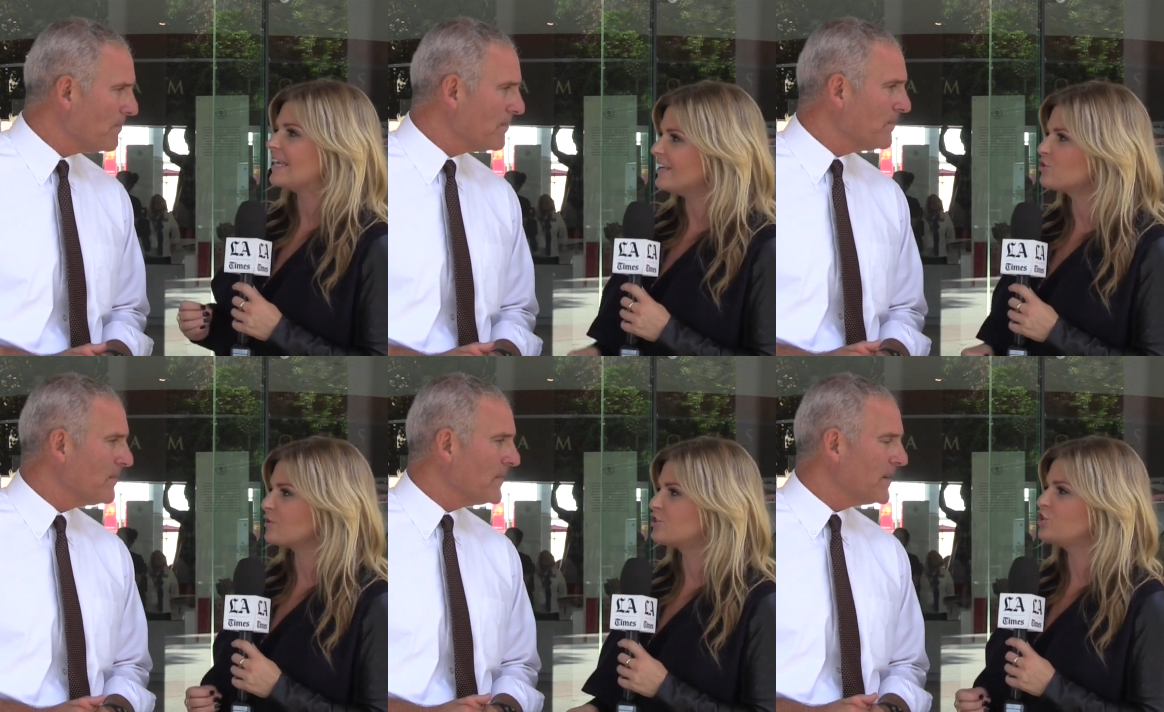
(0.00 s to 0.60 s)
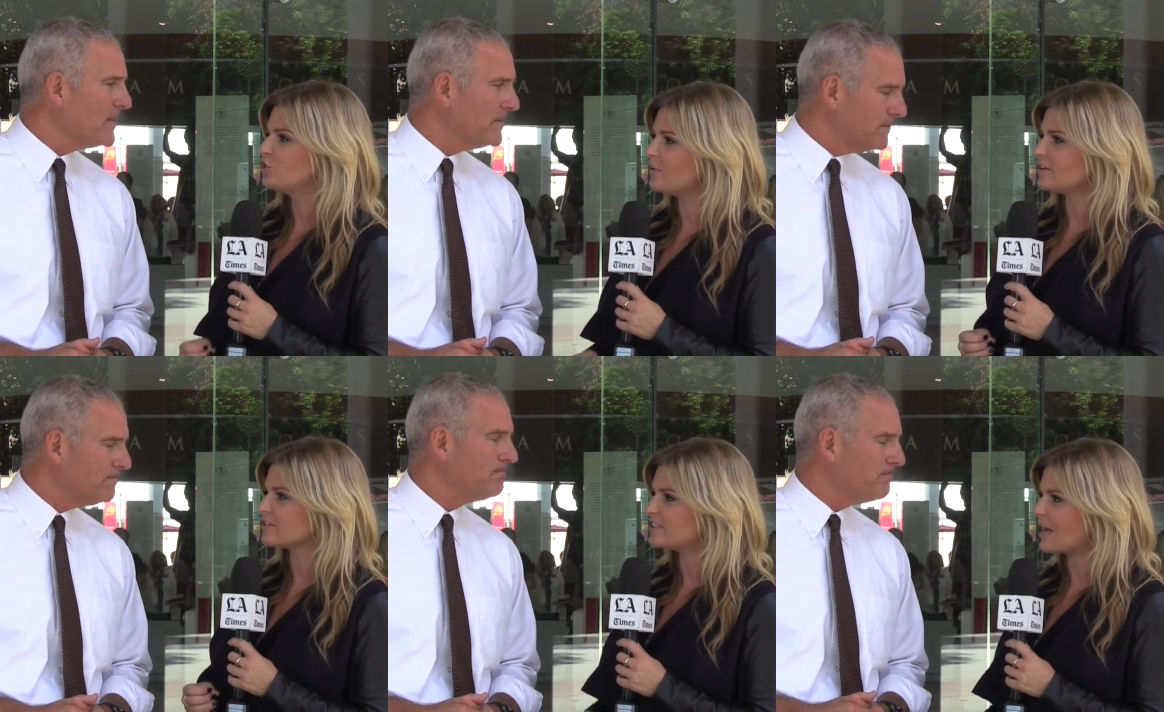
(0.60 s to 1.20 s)
Speaker 1: each with two
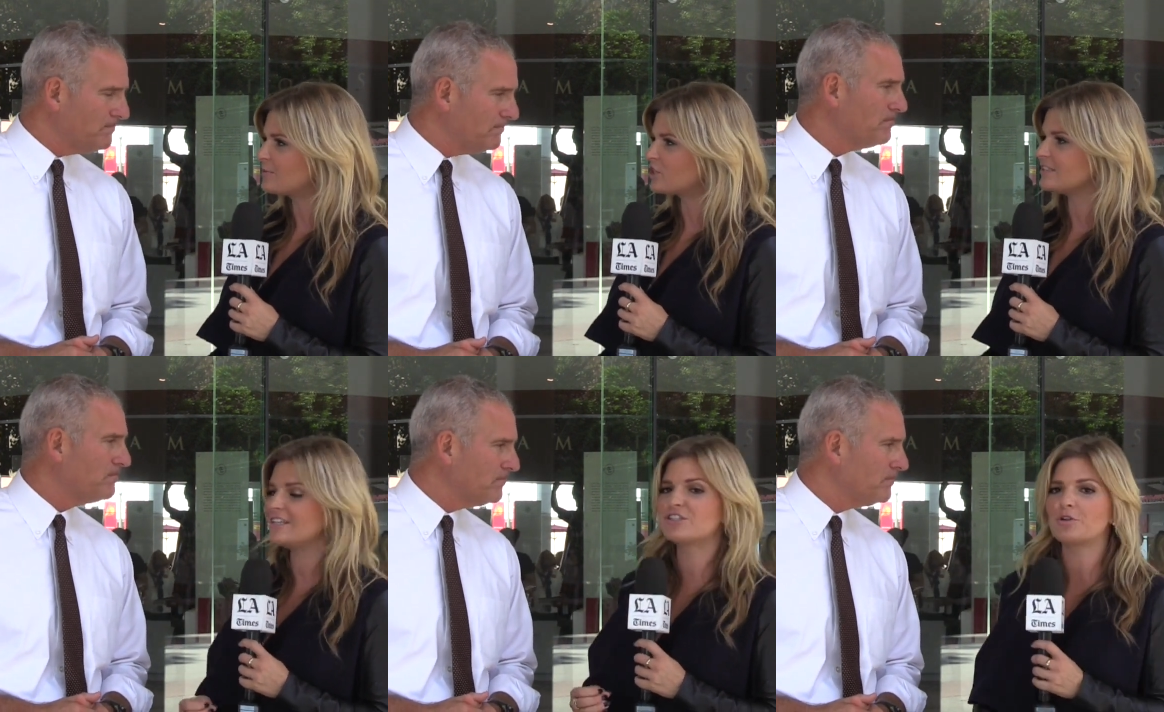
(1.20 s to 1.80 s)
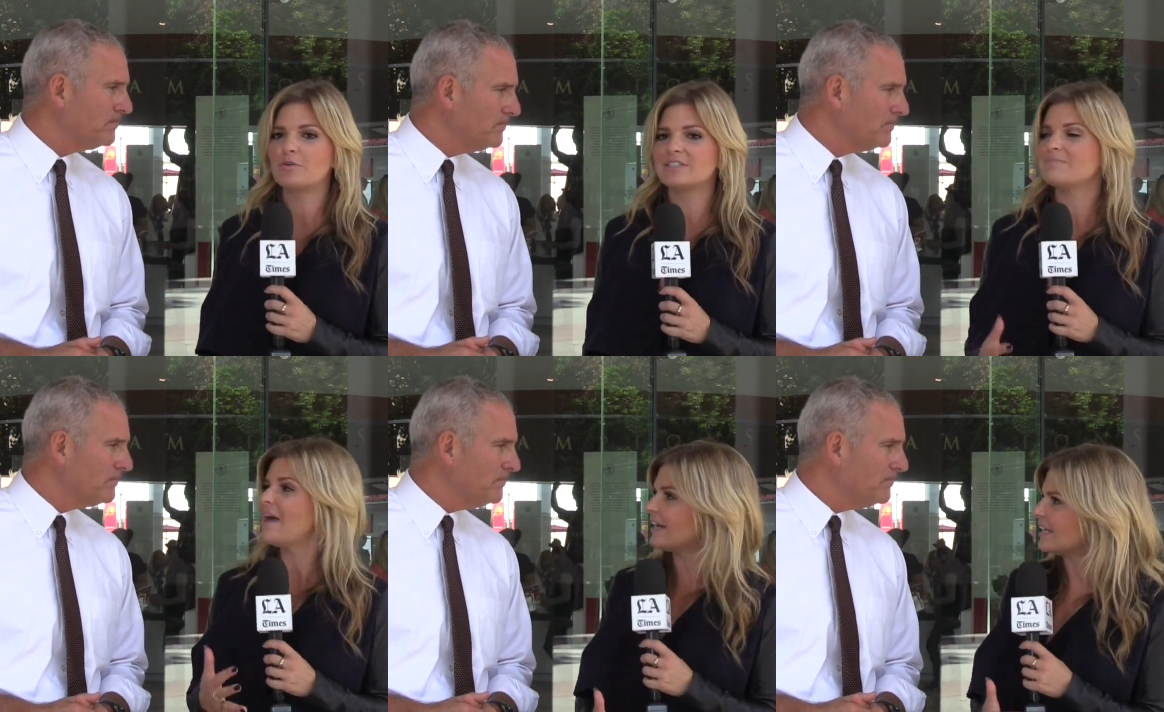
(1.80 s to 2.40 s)
interceptions. He's thrown
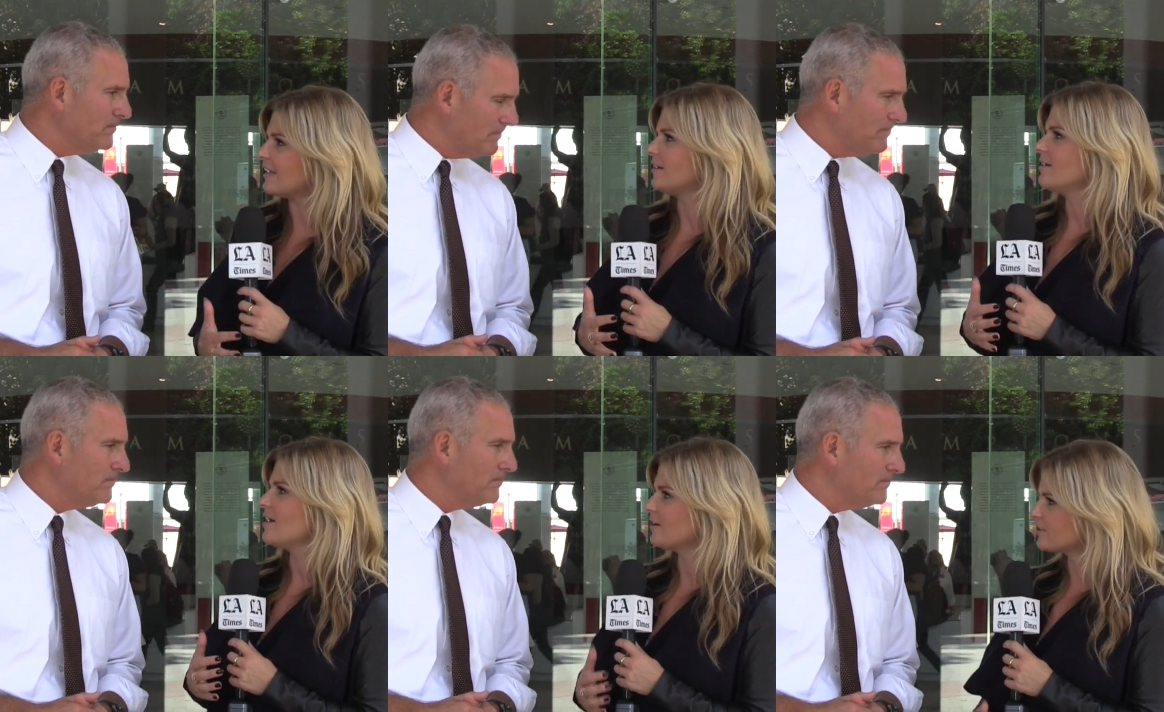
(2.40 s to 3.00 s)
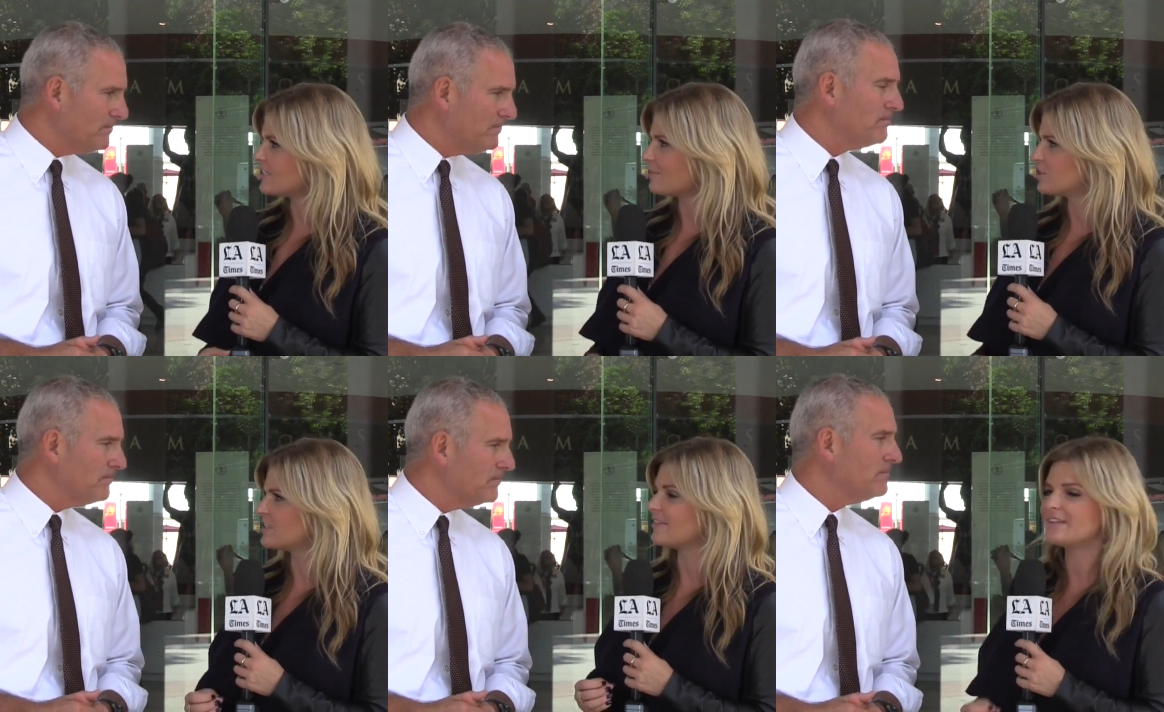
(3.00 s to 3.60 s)
as many
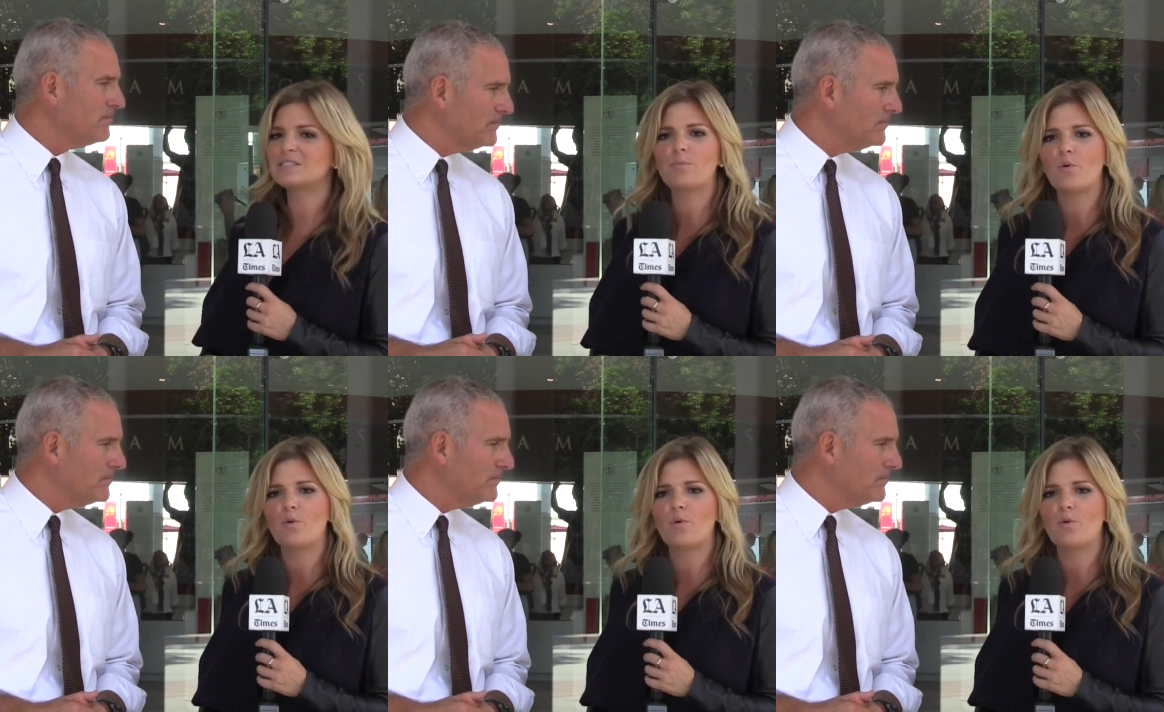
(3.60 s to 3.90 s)
interceptions at this